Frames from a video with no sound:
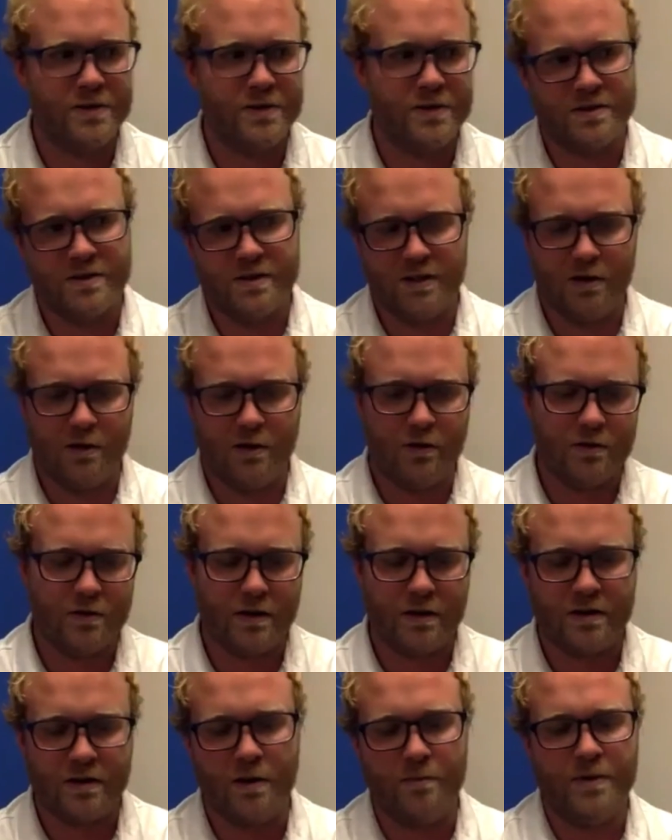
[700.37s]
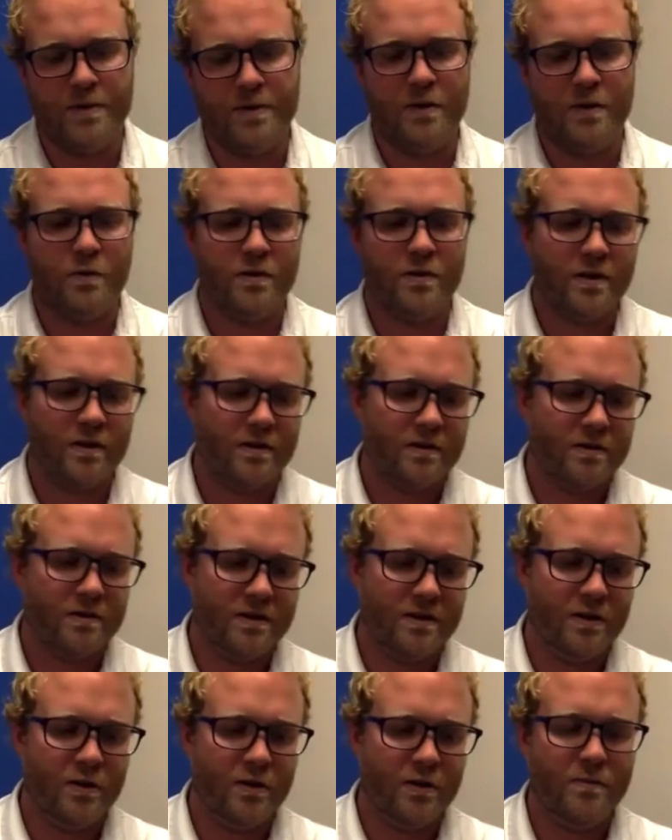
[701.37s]
There's a company where it
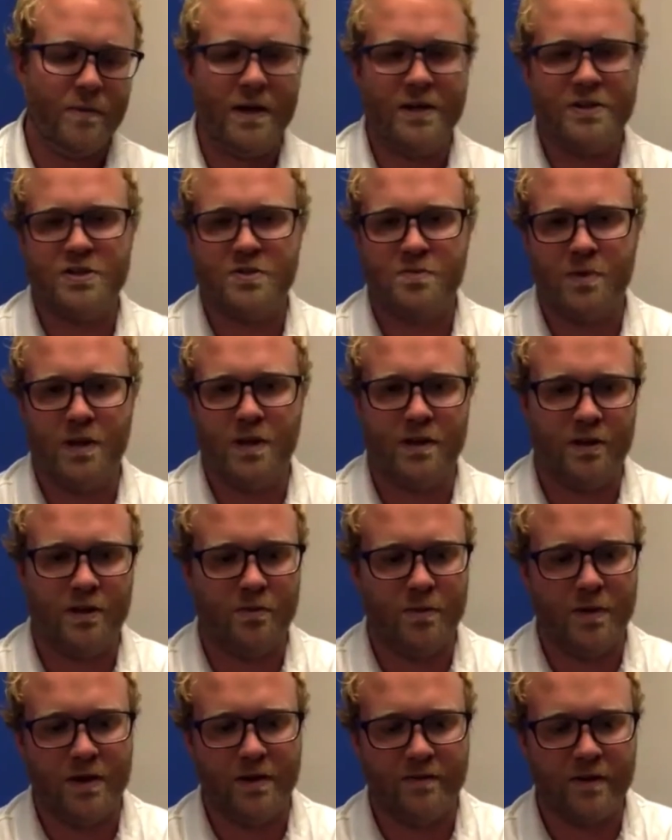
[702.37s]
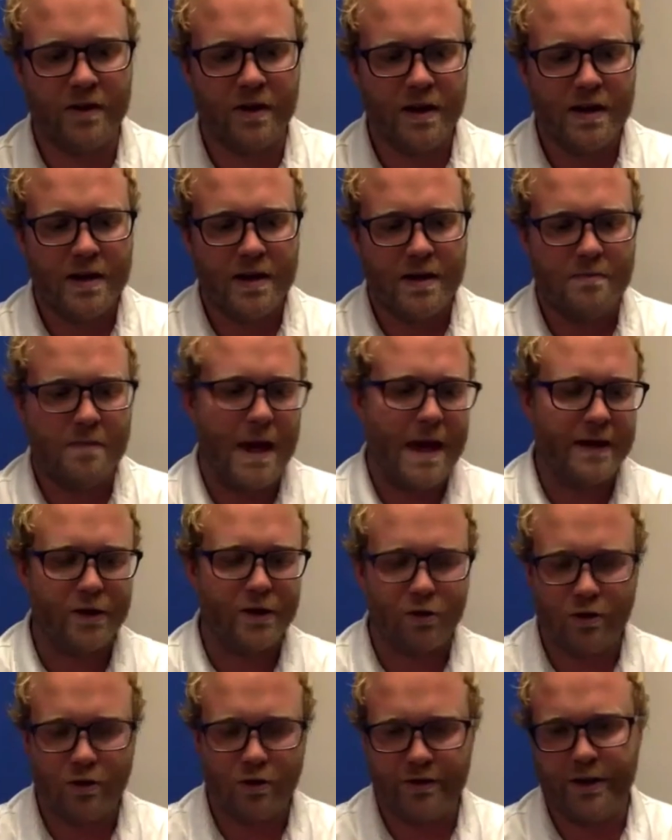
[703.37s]
might just be a little bit of
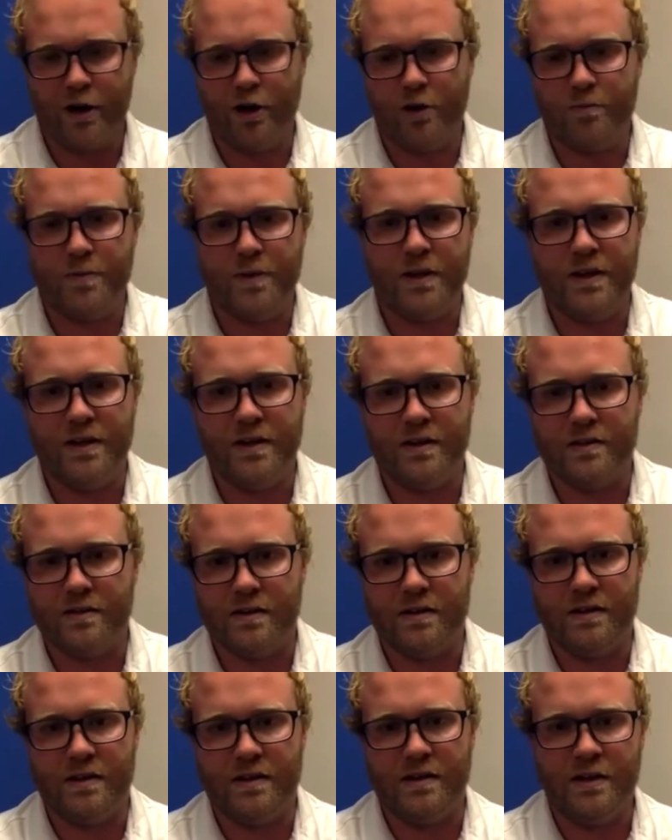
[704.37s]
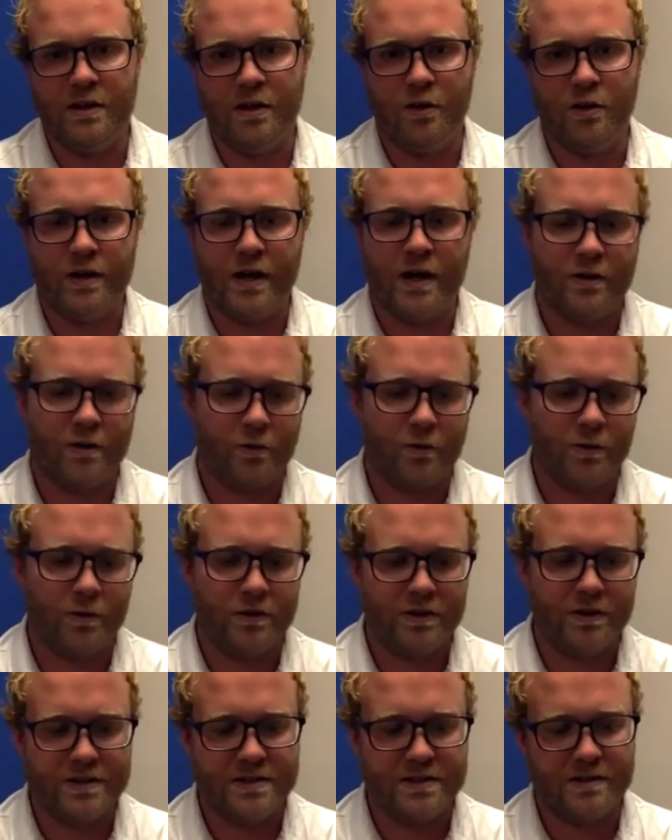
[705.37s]
manual therapy, on how to
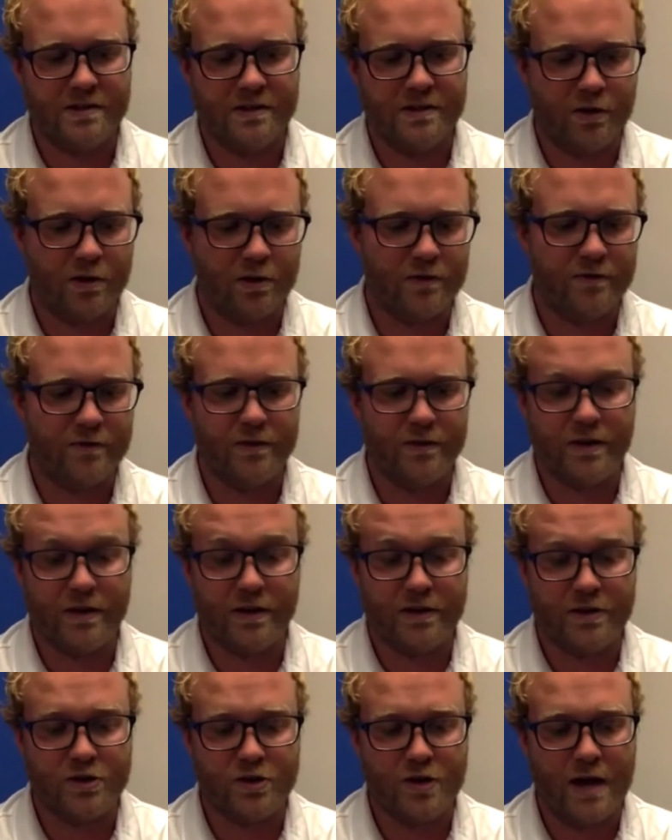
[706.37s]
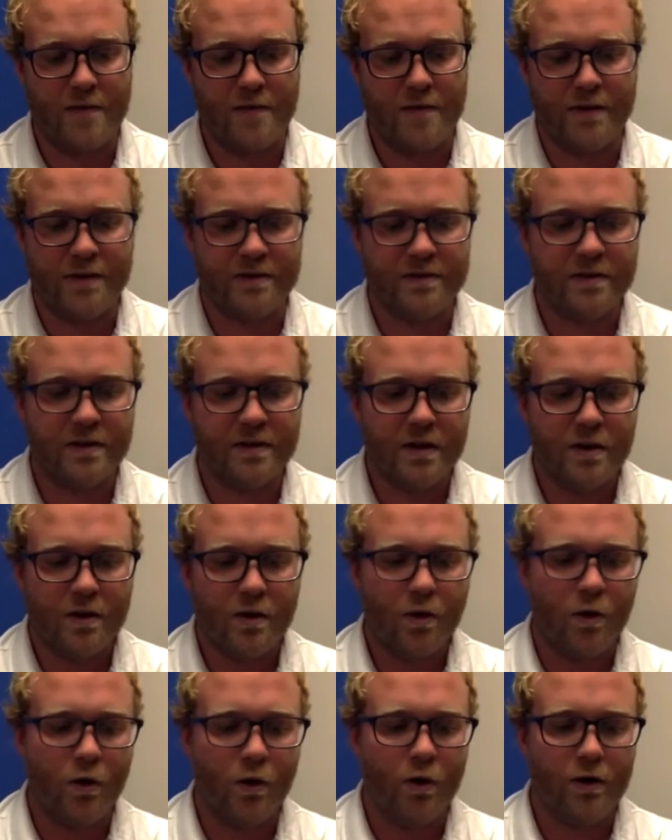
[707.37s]
release the nerve or the entrapment,
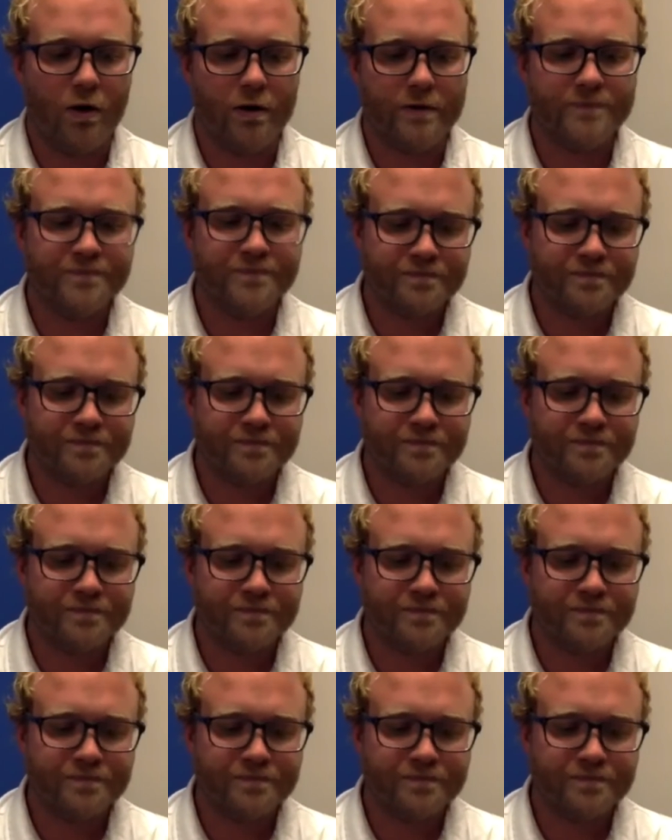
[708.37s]
or